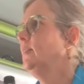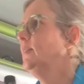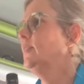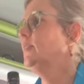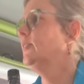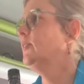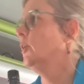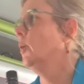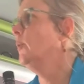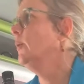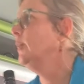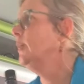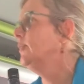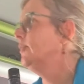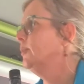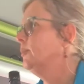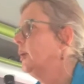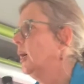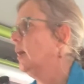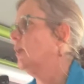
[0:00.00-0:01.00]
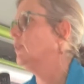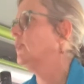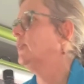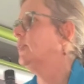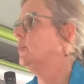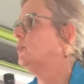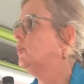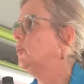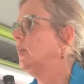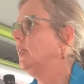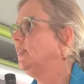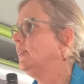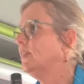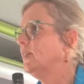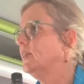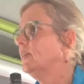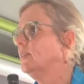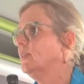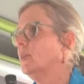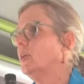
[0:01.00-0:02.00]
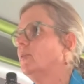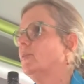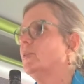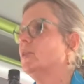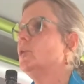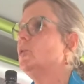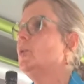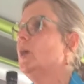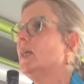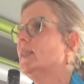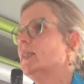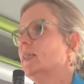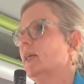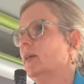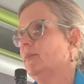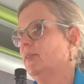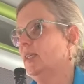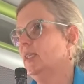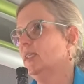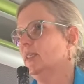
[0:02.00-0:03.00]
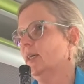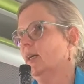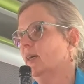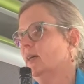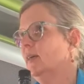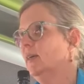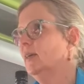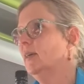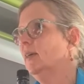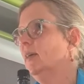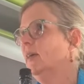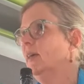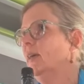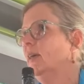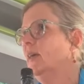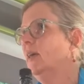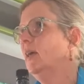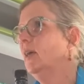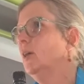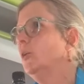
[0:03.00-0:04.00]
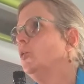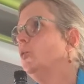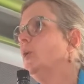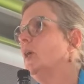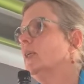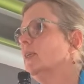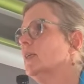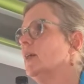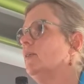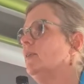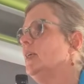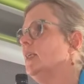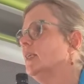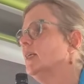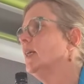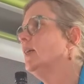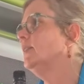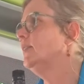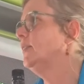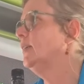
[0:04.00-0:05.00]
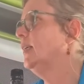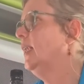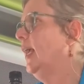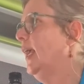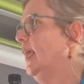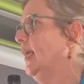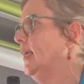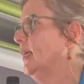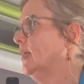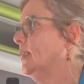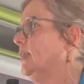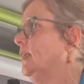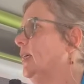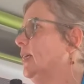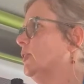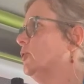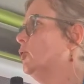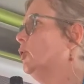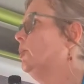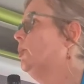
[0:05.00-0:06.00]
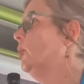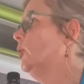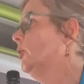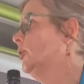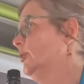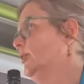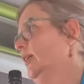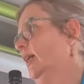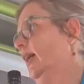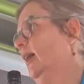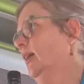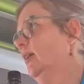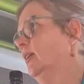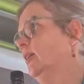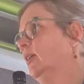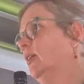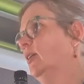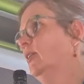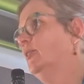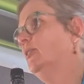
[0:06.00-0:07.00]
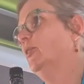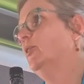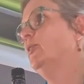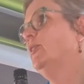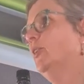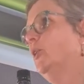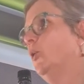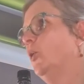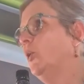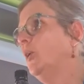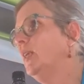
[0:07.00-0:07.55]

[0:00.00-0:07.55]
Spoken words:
The story is about the princess of Guatavita. Guatavita is a lake near to Bogota. So the